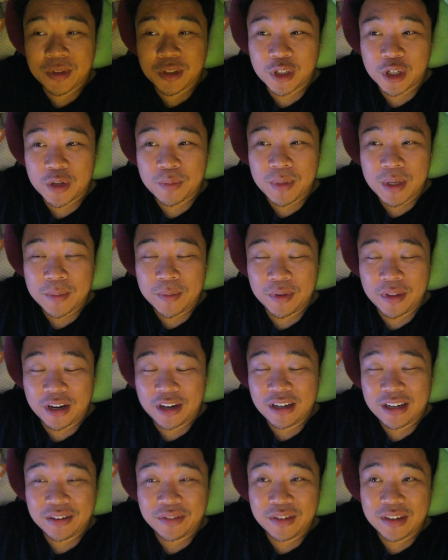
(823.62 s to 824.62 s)
certain people that
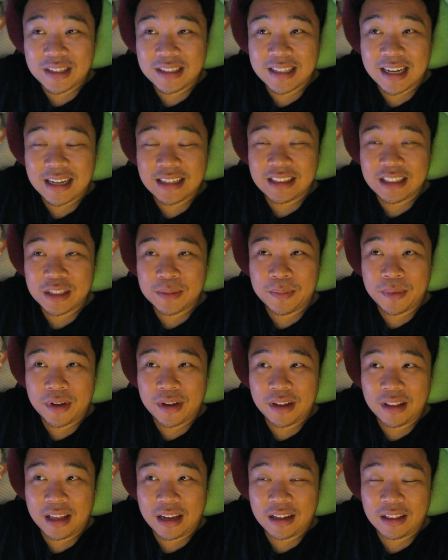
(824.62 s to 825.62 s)
are different sizes,
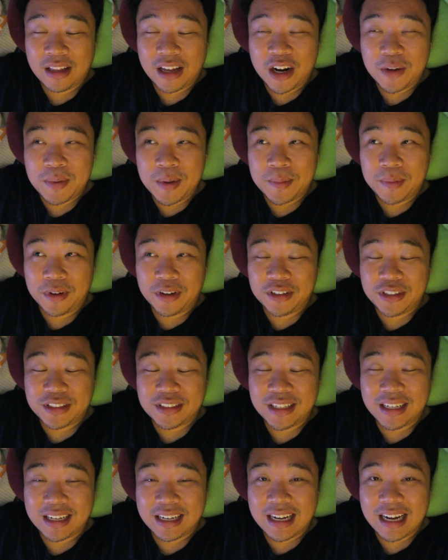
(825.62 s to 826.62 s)
but like a lot of people are
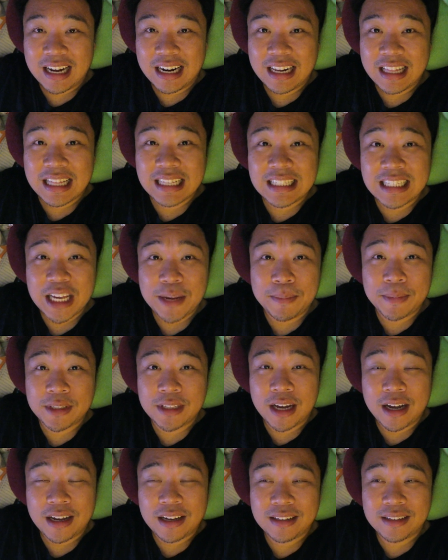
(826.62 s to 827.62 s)
just like kind of the same
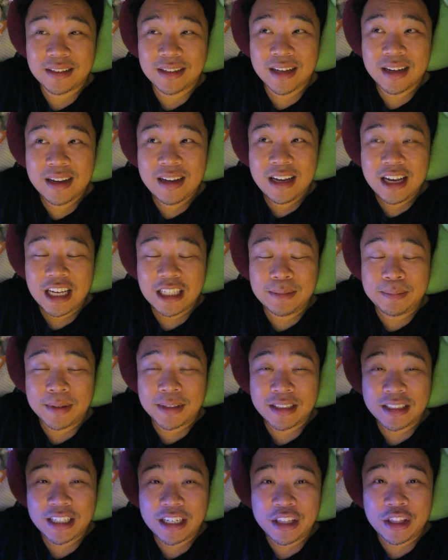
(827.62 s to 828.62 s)
size,
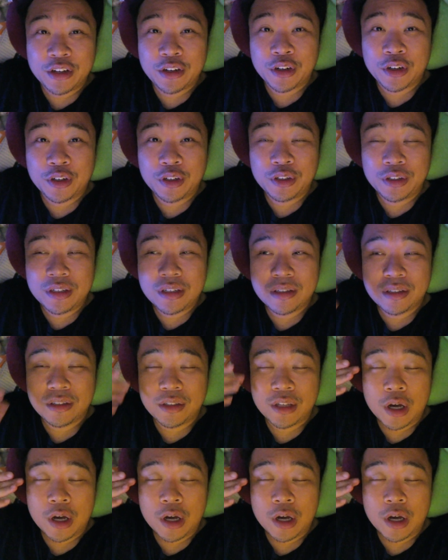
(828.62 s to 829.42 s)
especially the girls.